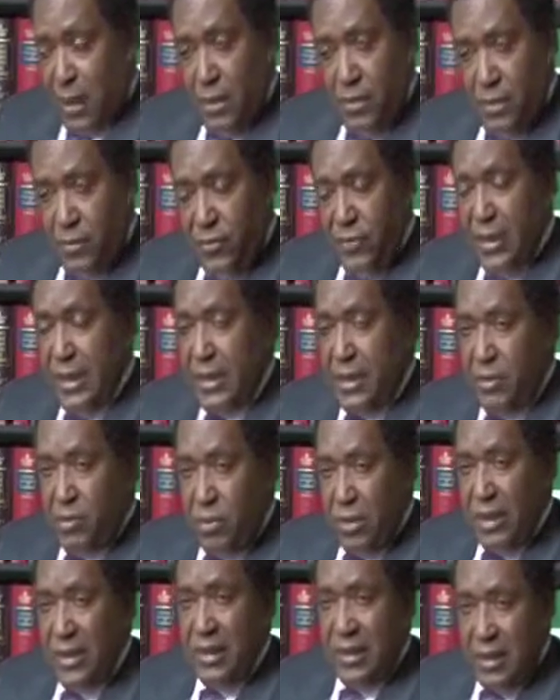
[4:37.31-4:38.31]
the feeling
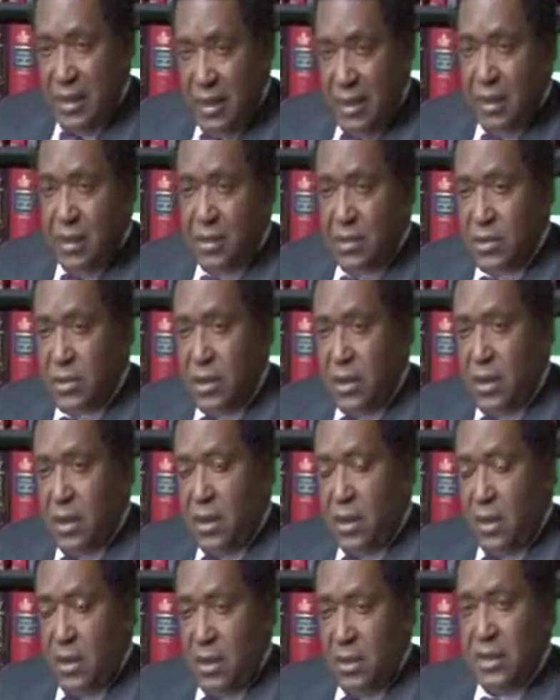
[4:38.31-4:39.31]
really is
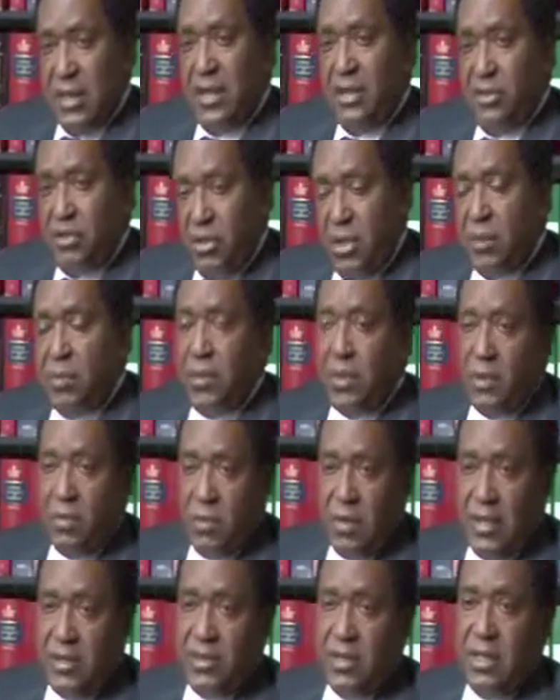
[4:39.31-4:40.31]
that he should have been
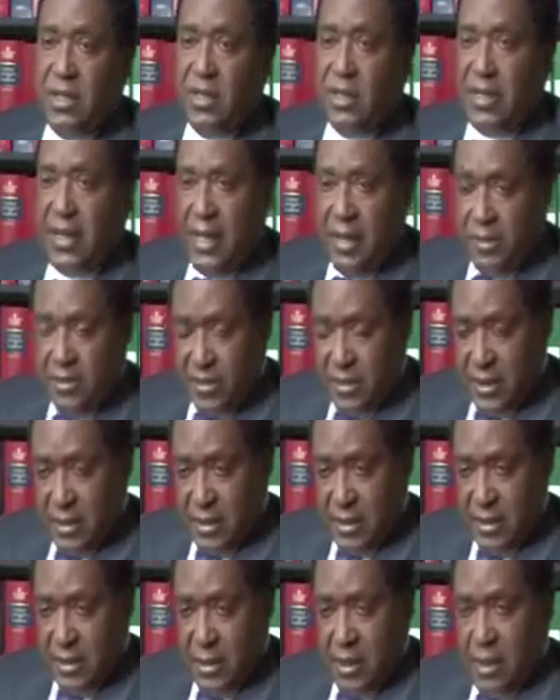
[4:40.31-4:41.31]
arrested at the
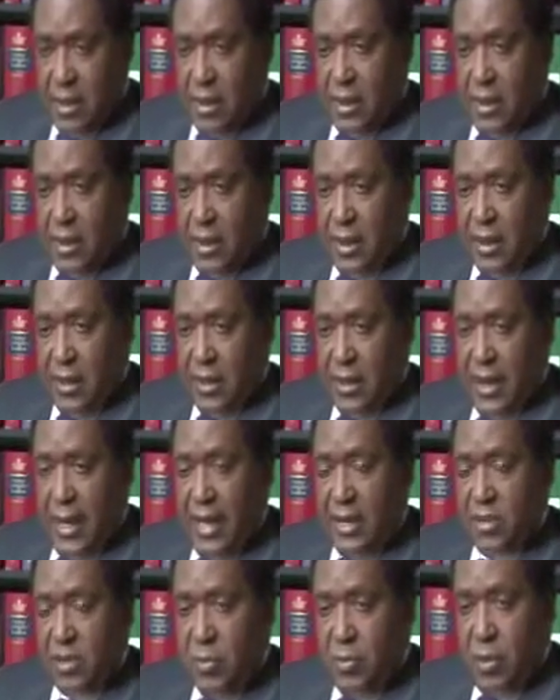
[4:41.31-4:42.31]
outset,
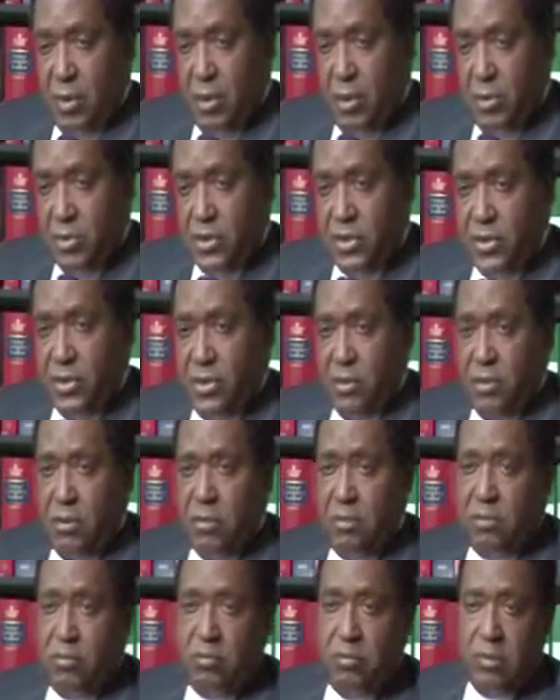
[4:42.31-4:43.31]
as opposed
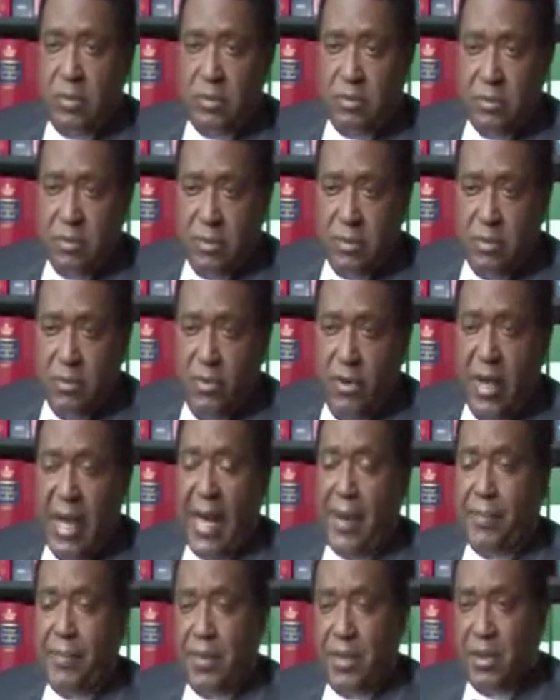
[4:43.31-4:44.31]
to
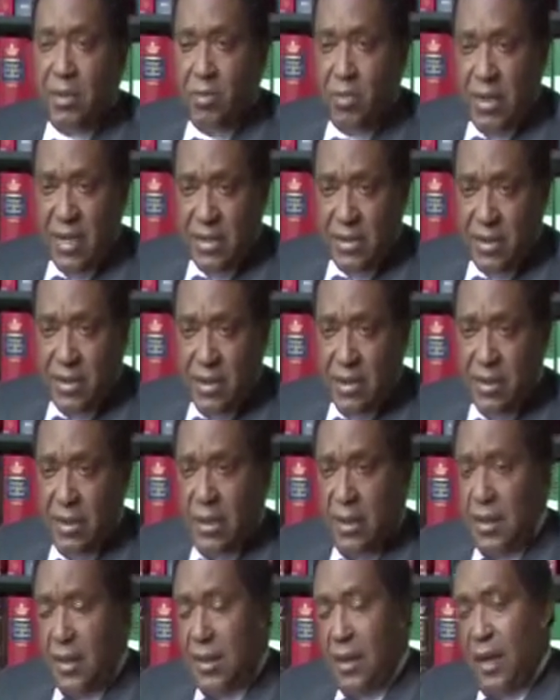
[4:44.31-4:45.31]
not being arrested.
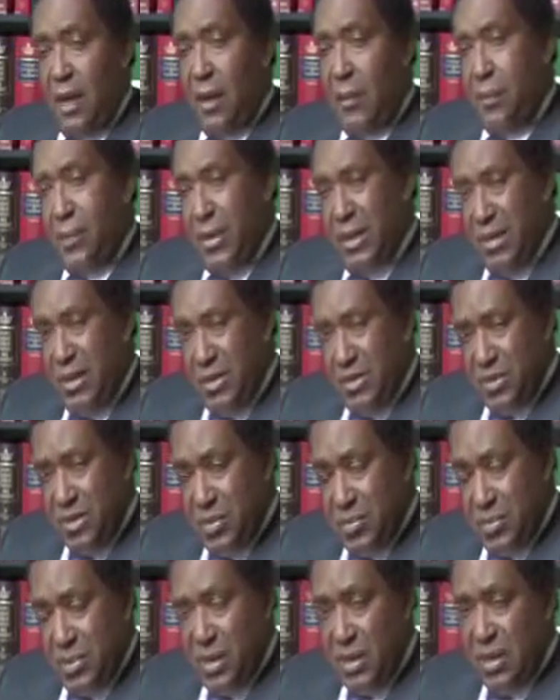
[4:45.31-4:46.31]
It appears
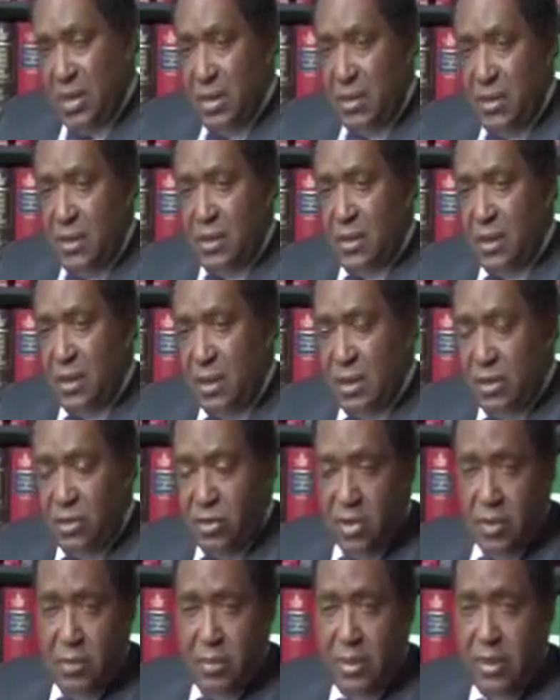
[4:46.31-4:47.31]
to be that there are
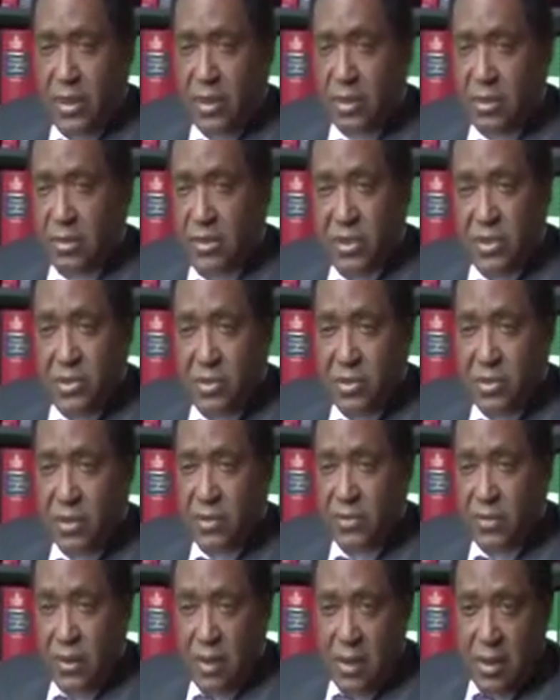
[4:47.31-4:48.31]
some political issues
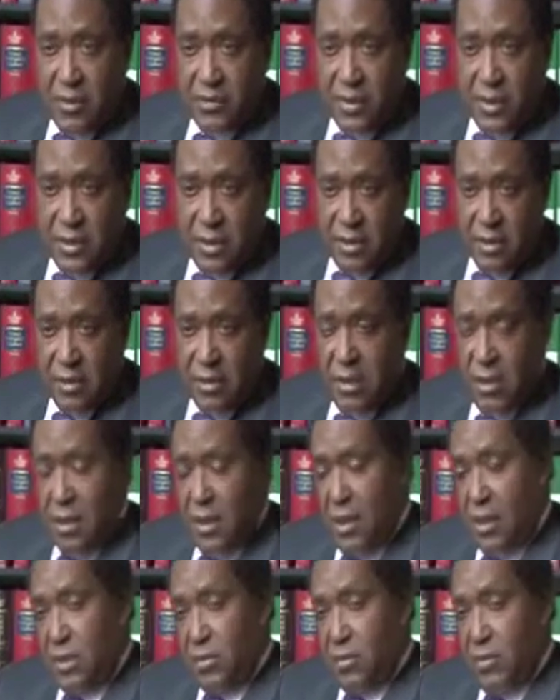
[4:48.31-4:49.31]
involved here.
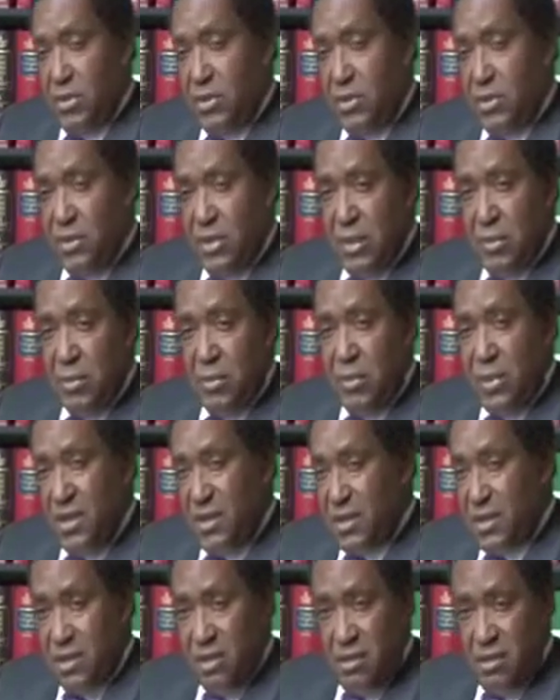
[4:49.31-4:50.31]
Mr.
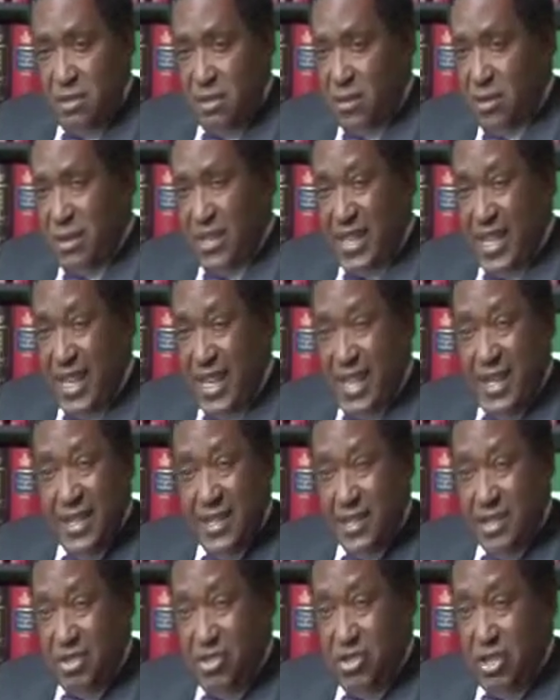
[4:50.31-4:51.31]
Zimmerman's dad
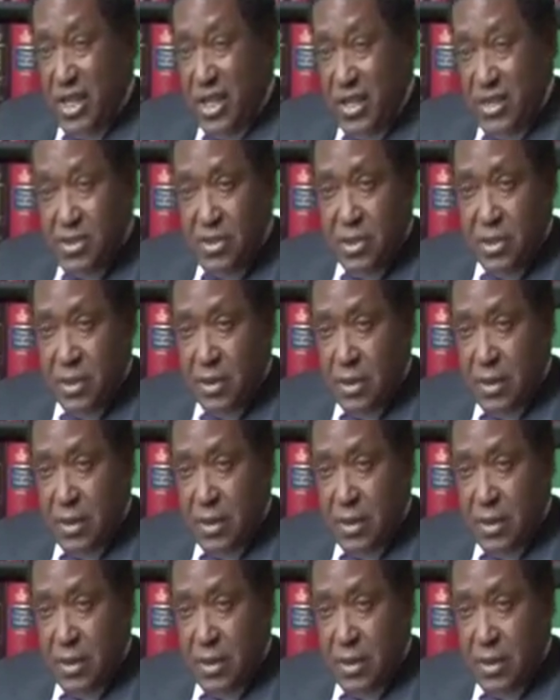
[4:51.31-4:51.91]
is a judge,